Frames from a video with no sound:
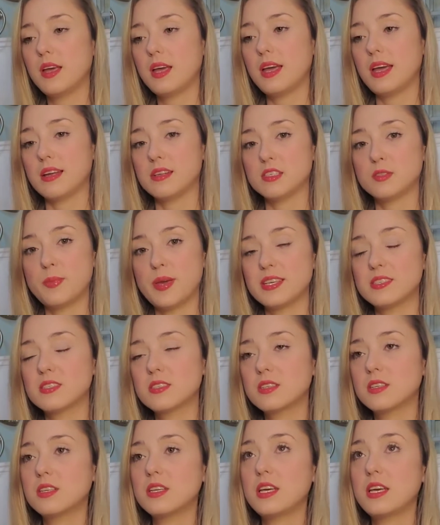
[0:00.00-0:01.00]
It is
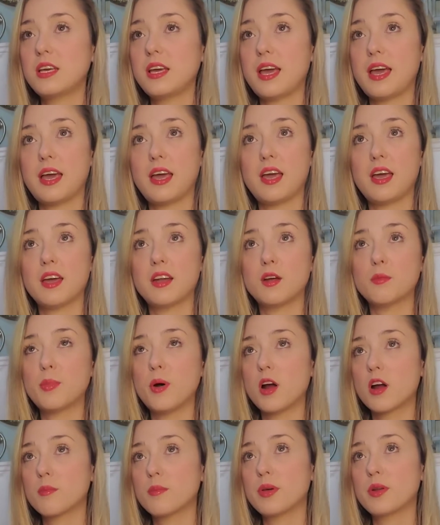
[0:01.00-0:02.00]
basically an
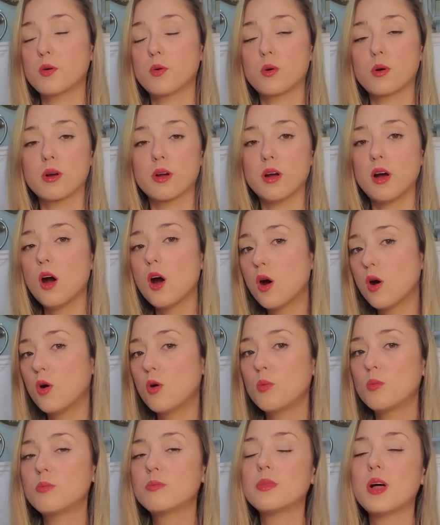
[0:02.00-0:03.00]
apartment or a
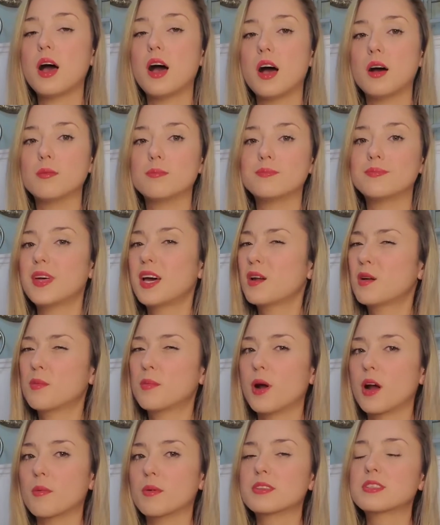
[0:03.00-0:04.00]
home, not an
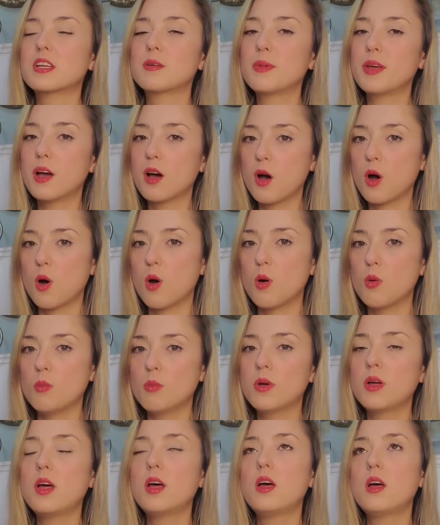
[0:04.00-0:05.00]
apartment, it's going to be a home